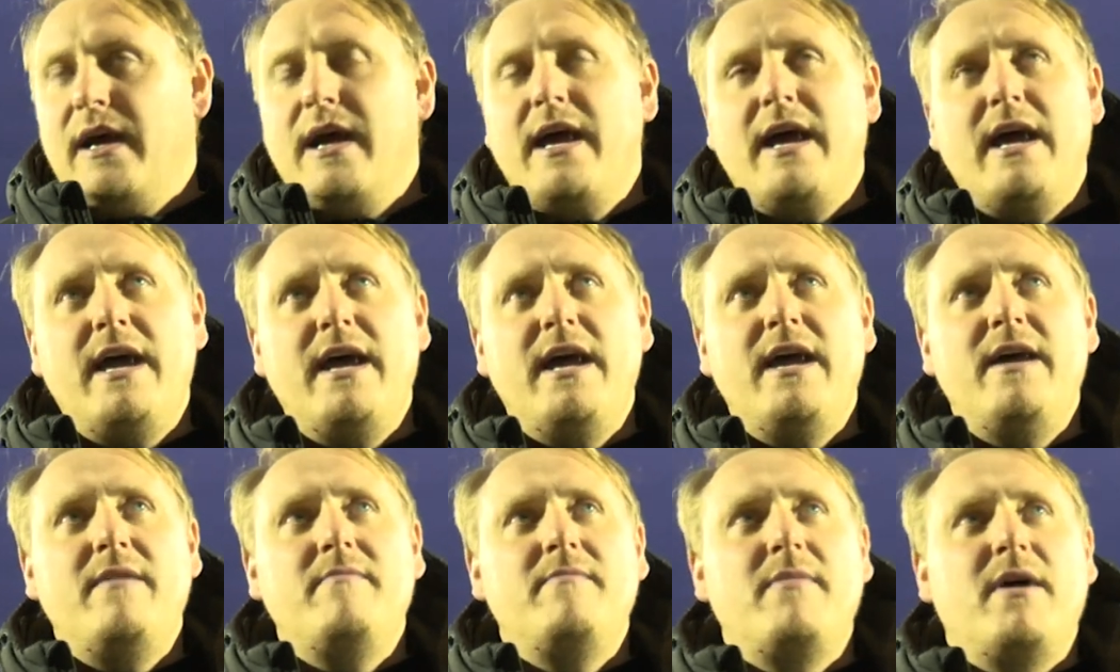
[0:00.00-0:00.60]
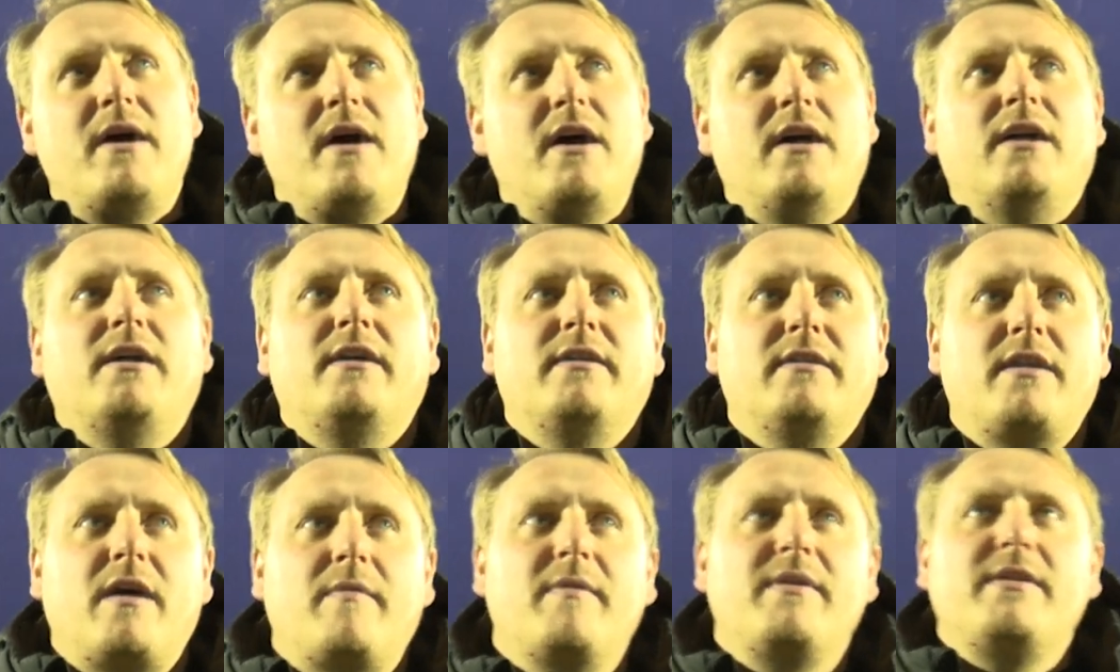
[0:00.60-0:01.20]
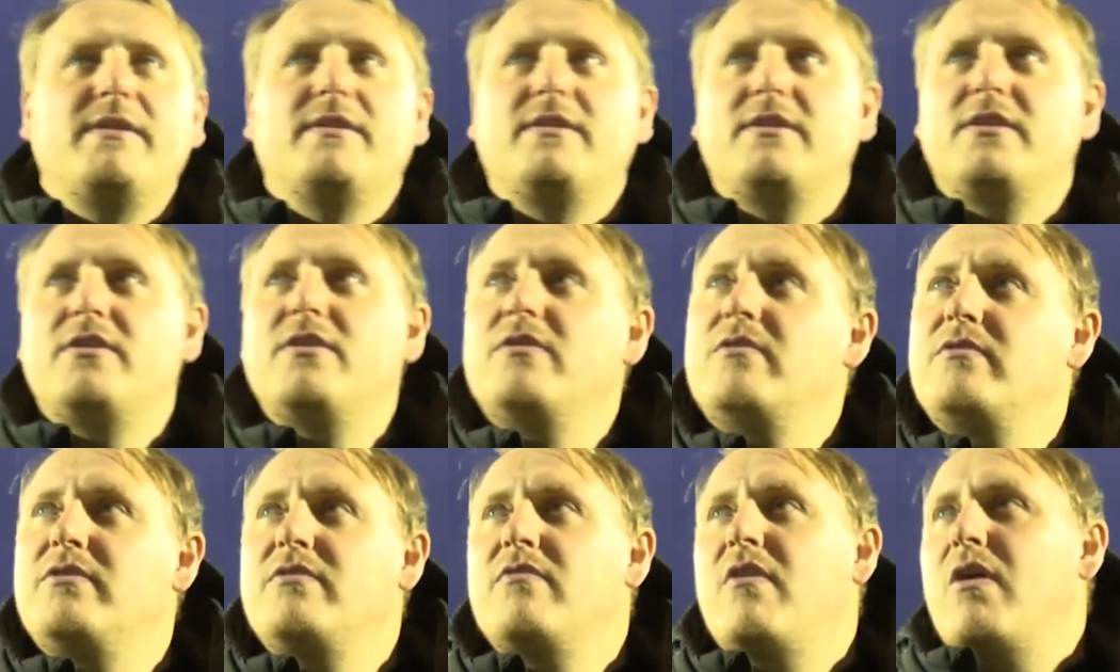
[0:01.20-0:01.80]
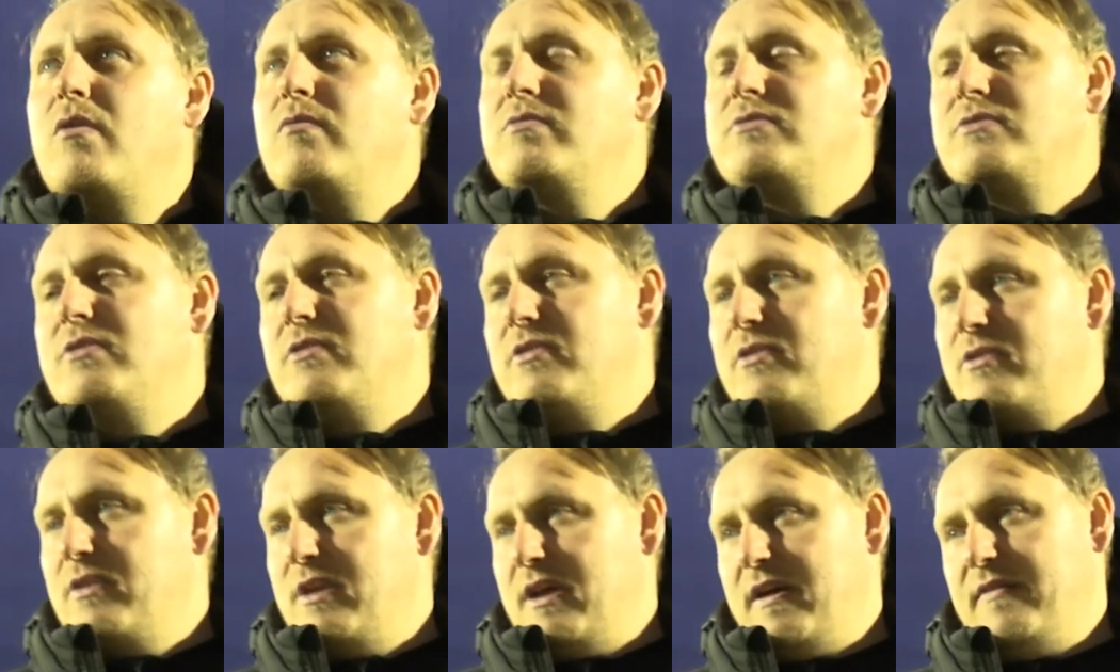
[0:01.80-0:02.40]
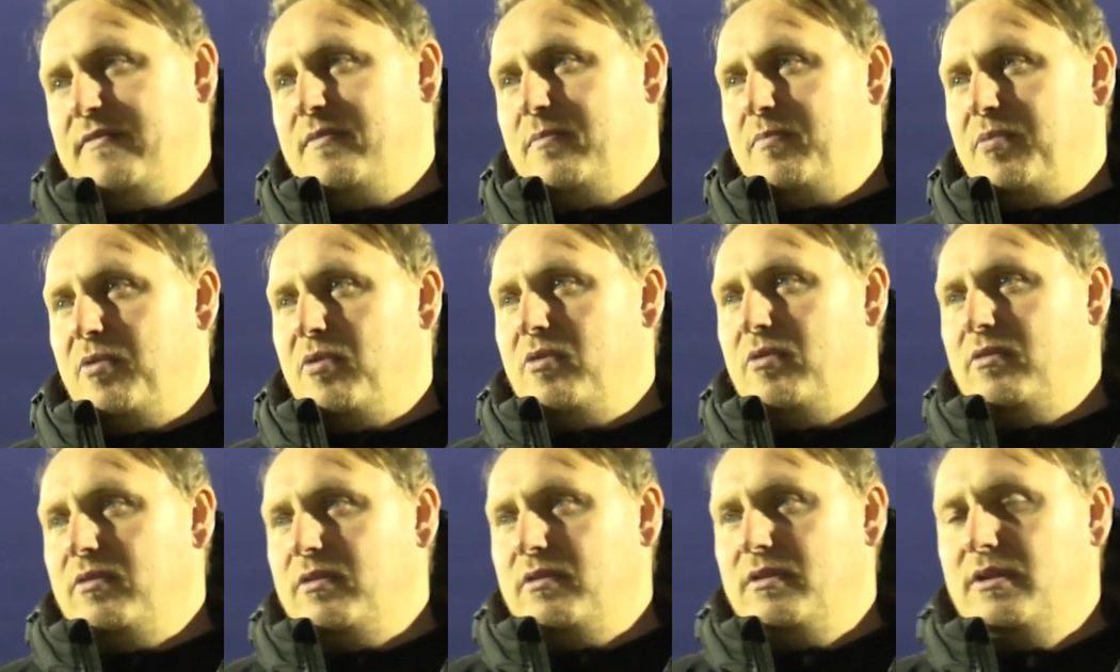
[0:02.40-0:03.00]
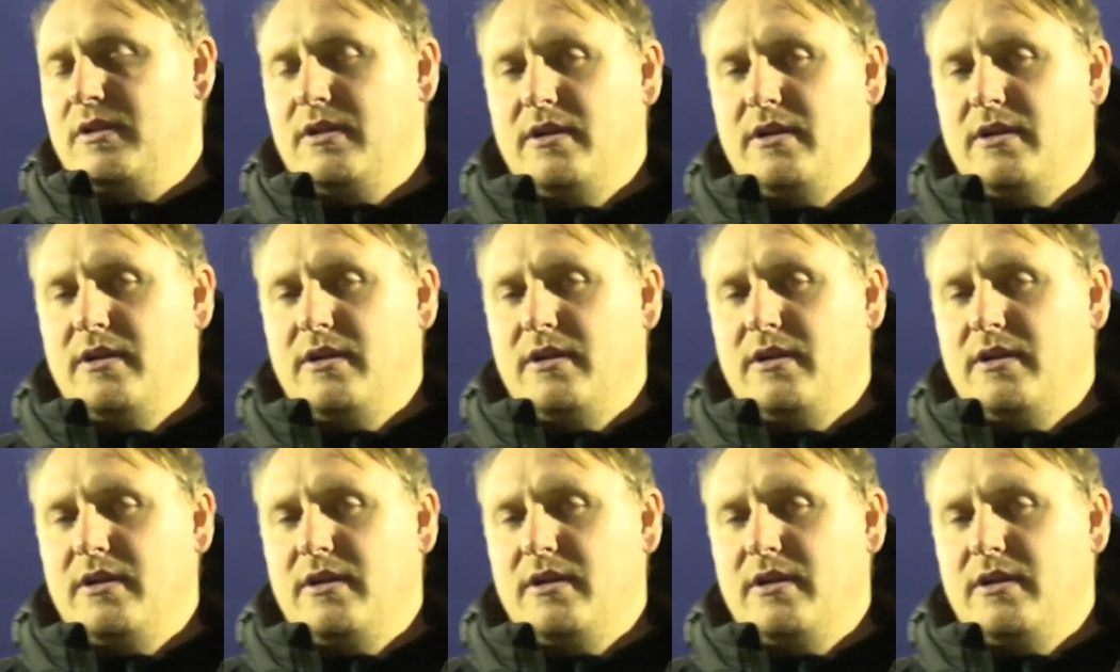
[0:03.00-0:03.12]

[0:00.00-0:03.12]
I mean, you always know they're going to have the ball.